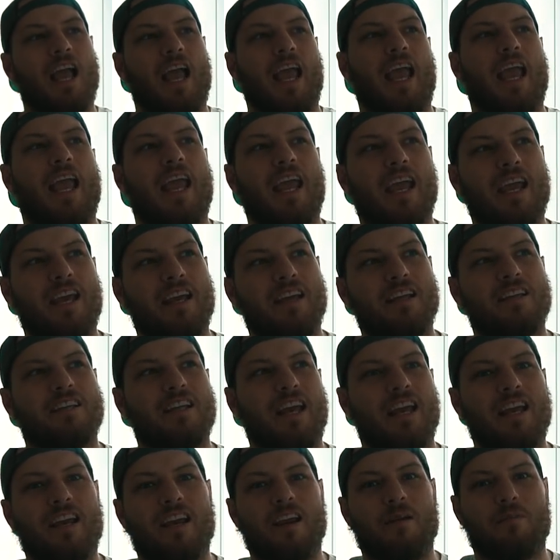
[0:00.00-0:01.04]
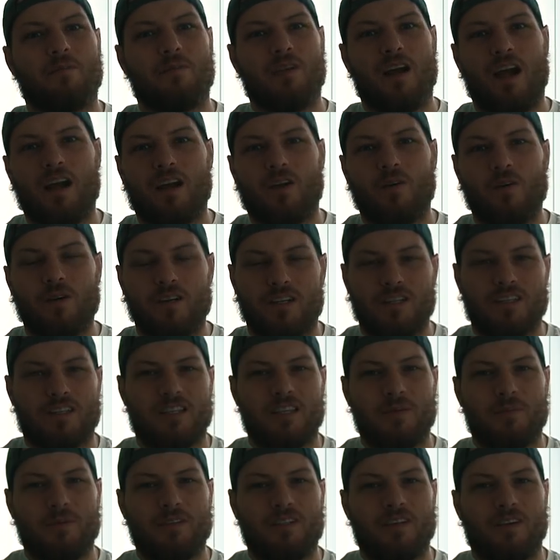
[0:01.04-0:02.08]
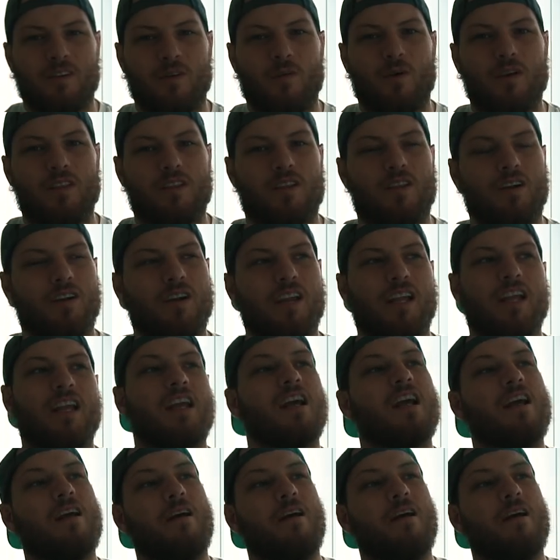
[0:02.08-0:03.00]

and ended up not going to sleep until one thirty.